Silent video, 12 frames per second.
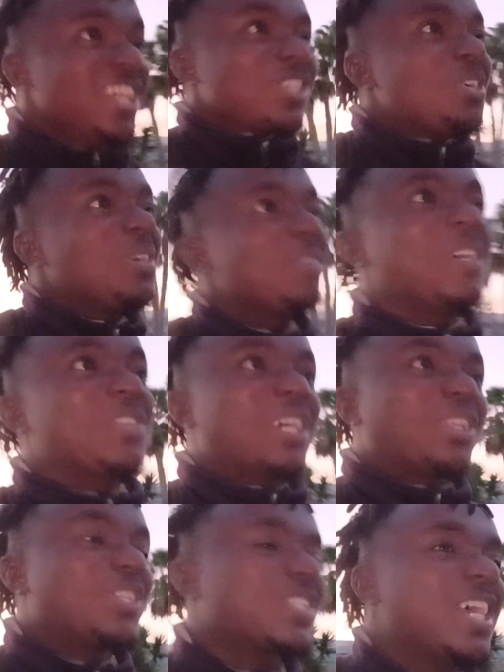So what am I
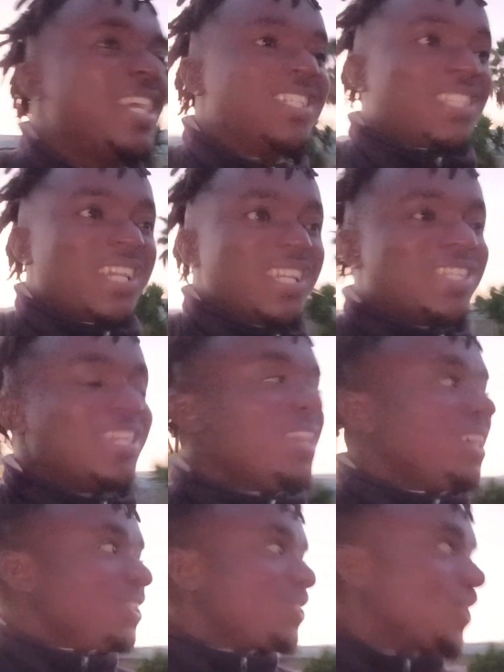trying to say is this.
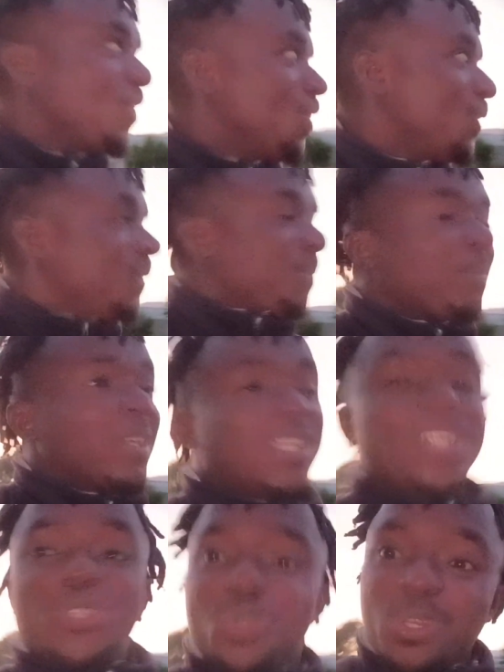So
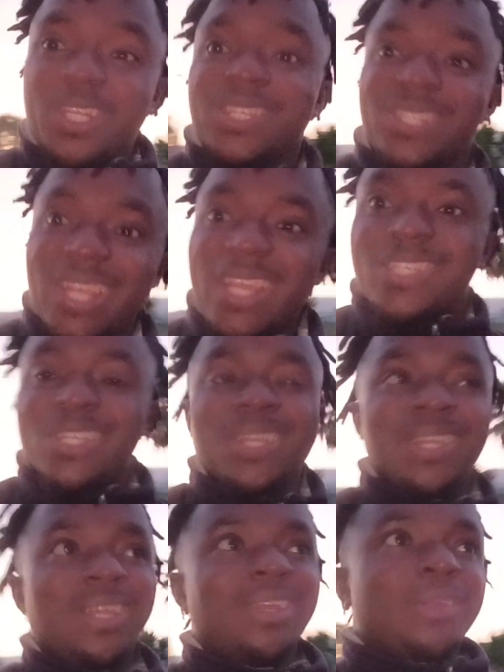the truth is this.
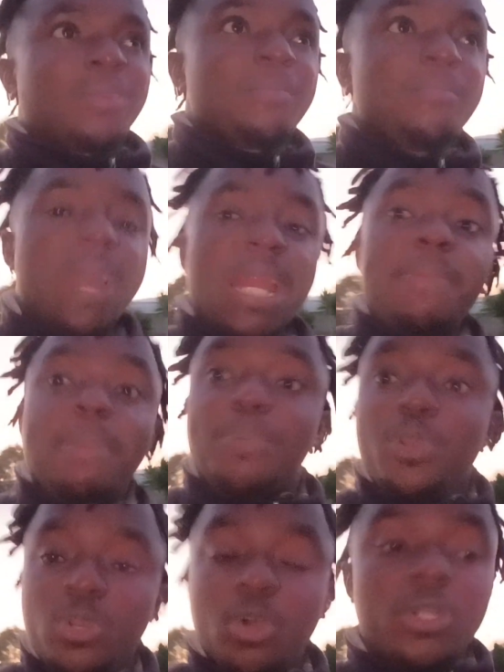Many
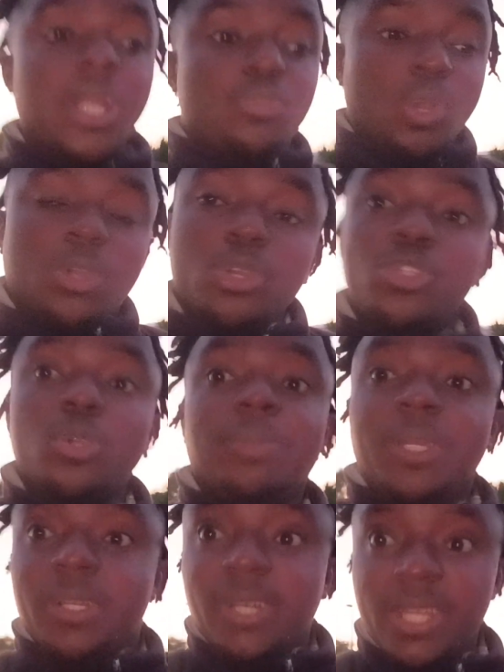people know that you are going to
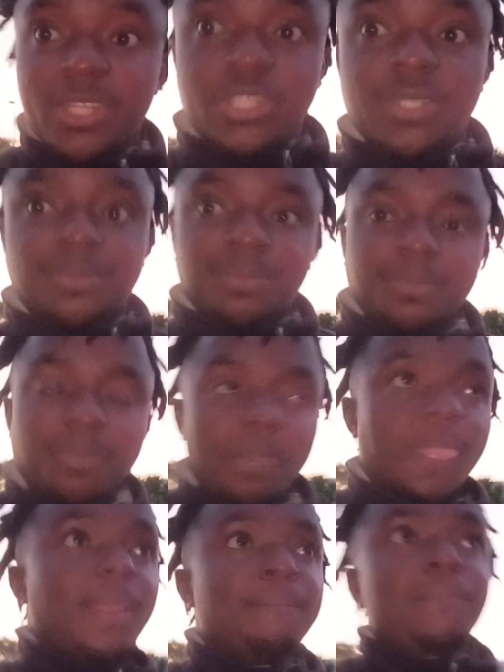be great.
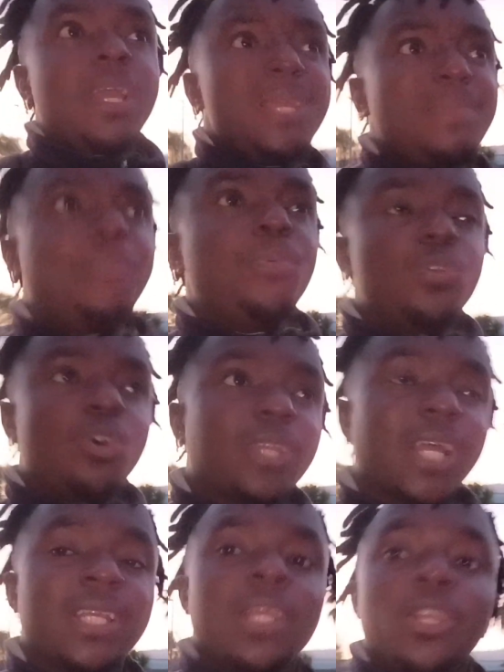Many people know
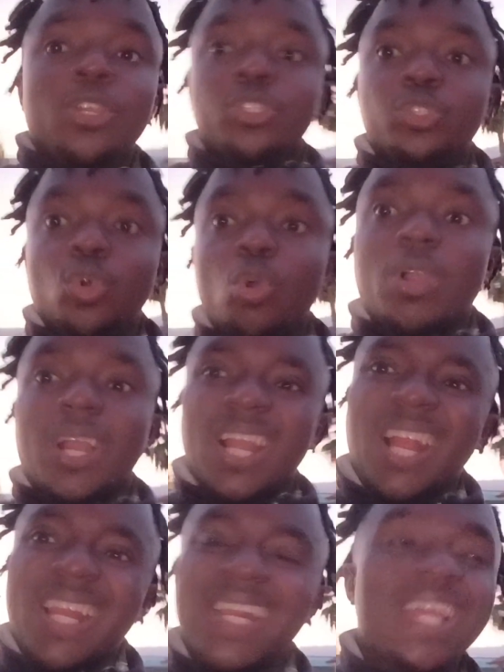that you
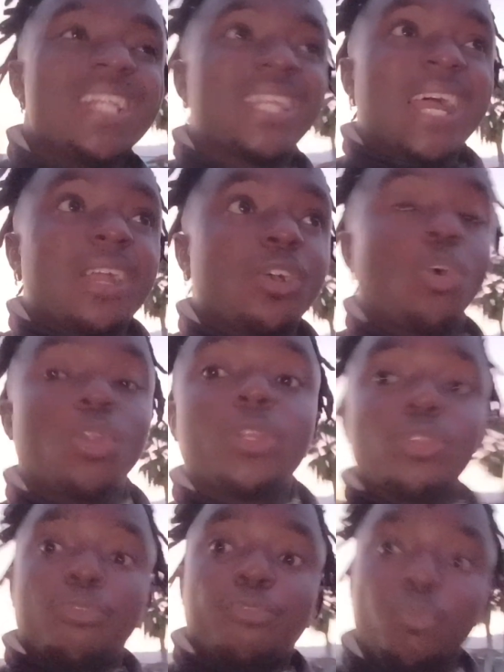carry that
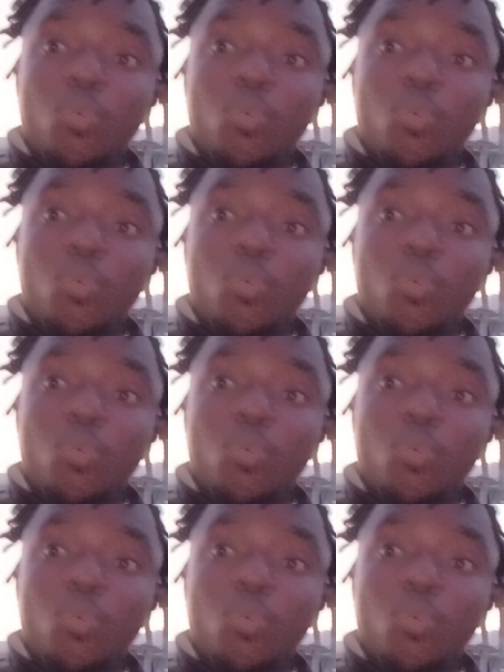calling of